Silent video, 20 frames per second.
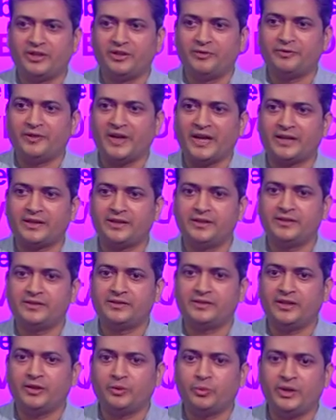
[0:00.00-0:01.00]
the fact
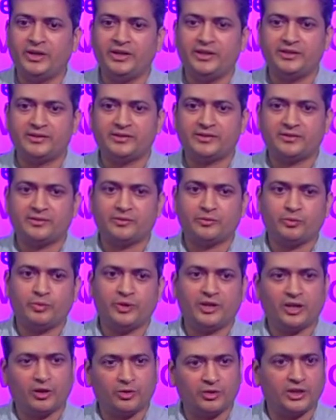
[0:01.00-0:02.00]
is equities,
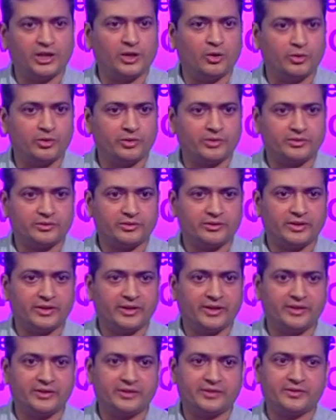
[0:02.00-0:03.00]
without doubt,
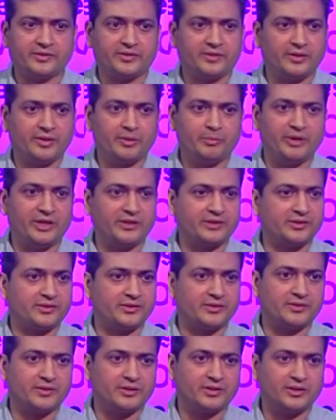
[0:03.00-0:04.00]
is the best
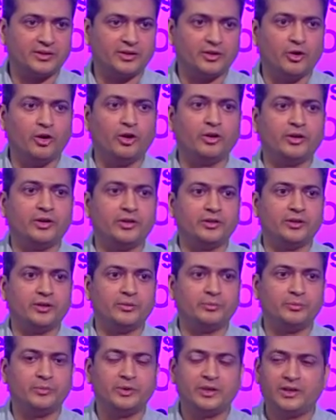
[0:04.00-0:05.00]

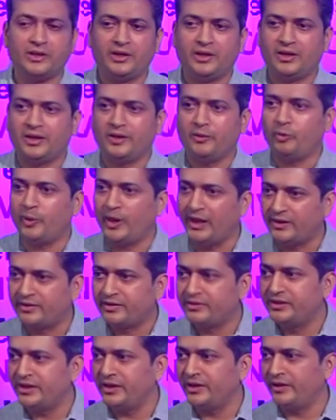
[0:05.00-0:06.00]
long-term
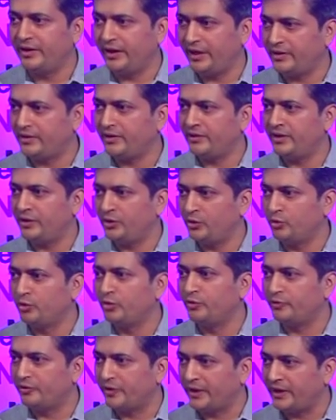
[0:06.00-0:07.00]
wealth generator that you
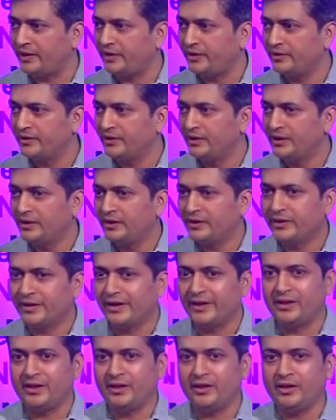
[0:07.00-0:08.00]
could find.
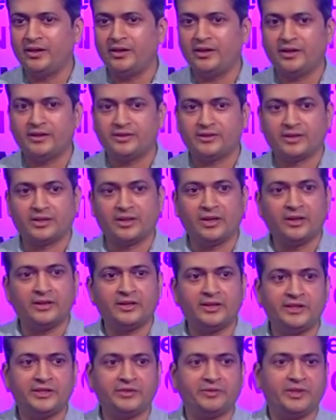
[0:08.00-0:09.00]
I think India as a
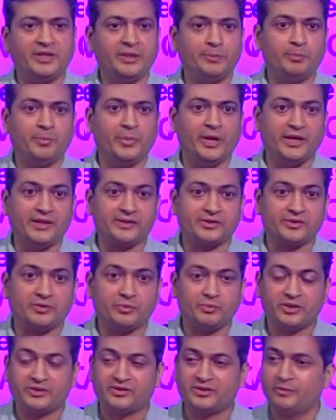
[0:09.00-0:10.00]
country is very blessed
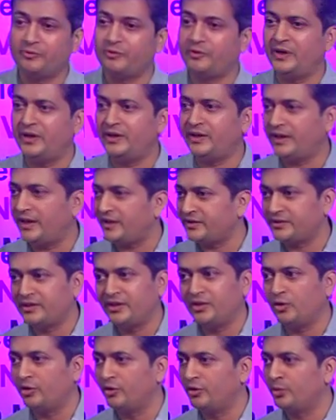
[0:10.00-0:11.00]
with some
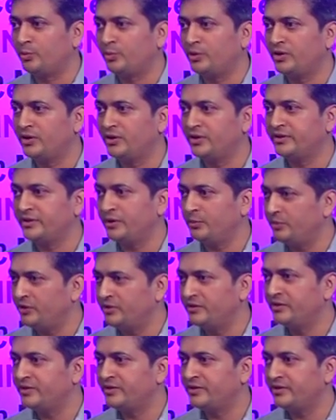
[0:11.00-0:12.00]
fantastic entrepreneurs and
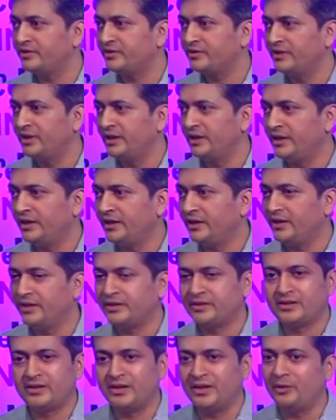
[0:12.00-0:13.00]
businesses. It
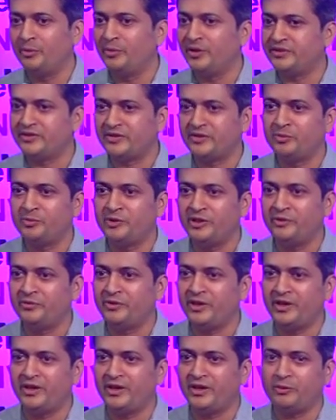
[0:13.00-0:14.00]
still amazes me
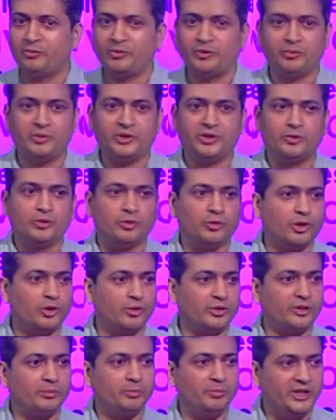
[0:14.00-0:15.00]
every day when we go
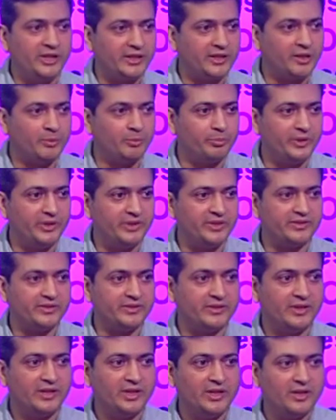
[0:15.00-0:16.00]
out and meet companies,
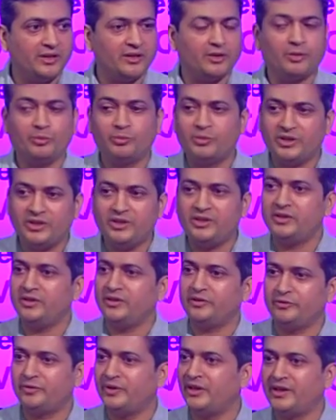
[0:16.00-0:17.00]
how many
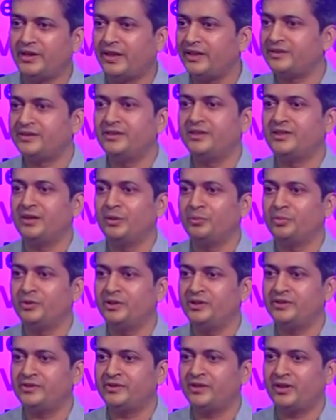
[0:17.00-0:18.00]
fantastic
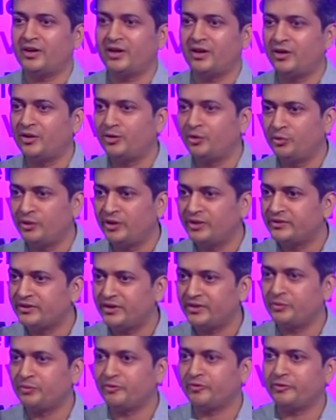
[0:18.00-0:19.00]
companies there are doing
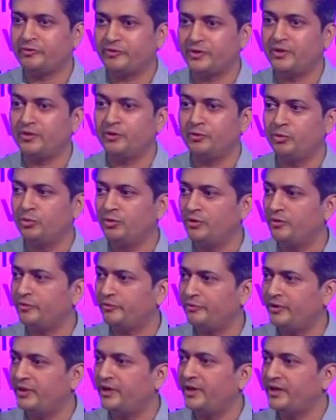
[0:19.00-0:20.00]
such
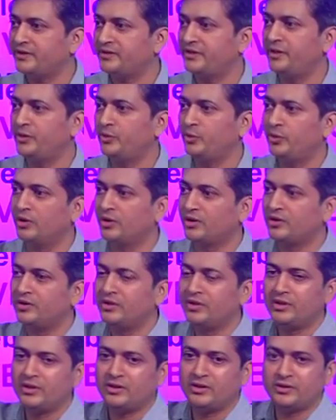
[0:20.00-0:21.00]
fantastic work,
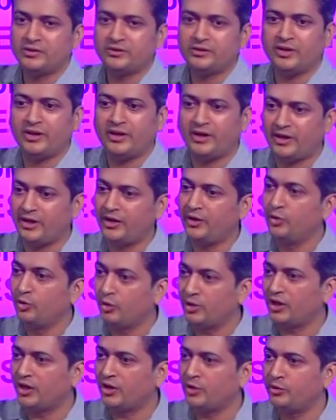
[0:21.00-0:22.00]
generating
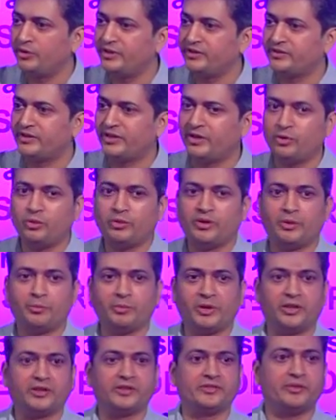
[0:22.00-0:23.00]
good ROEs that you can
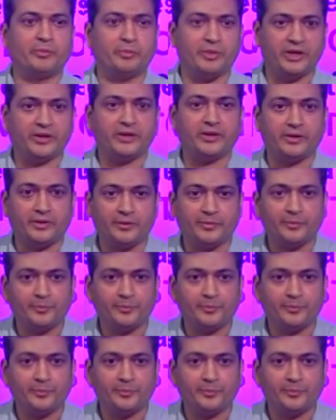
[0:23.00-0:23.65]
participate in.